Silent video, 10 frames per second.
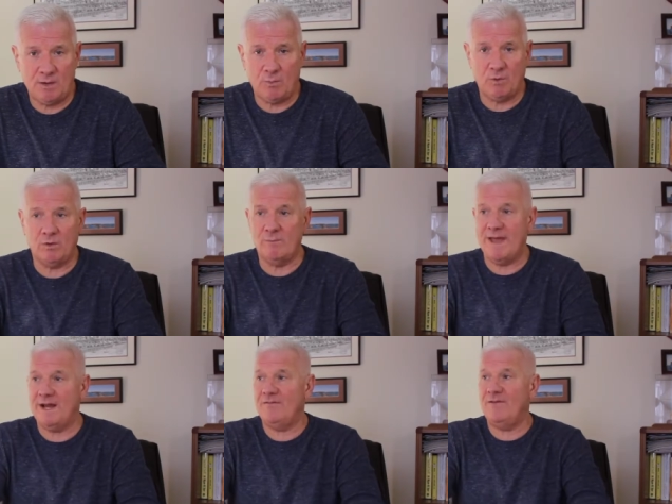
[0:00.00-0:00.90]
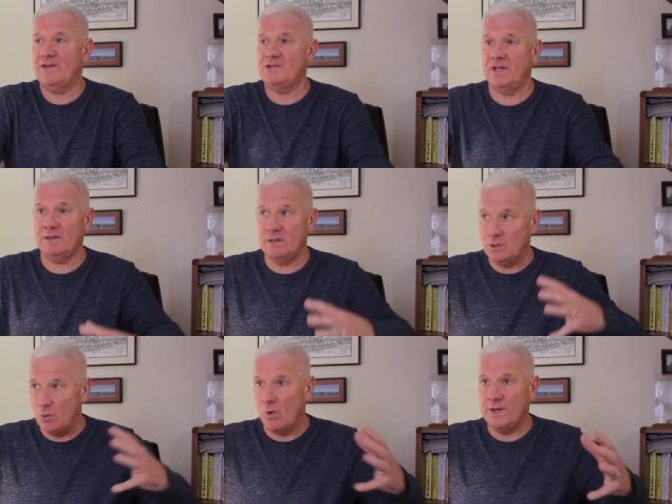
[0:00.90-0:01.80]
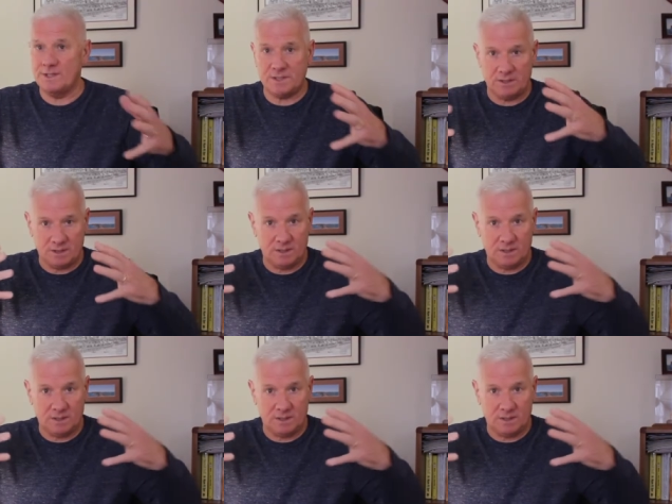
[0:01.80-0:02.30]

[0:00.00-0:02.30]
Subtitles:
and where we're manifesting the noise and